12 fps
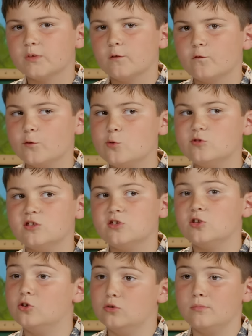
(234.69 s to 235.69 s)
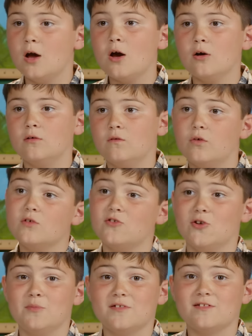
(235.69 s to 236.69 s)
fruit tube. Oh, fruit
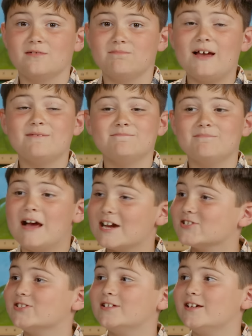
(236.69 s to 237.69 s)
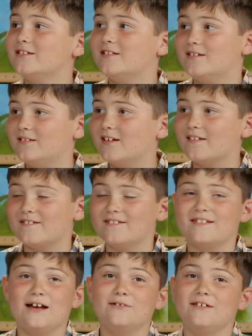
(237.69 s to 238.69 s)
tubes. That actually
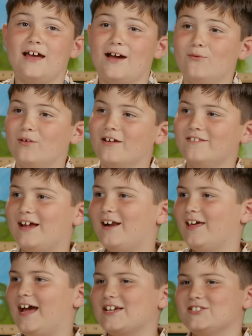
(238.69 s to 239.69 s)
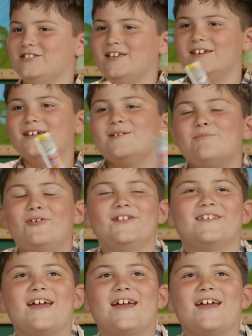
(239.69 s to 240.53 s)
doesn't sound that weird that I actually put it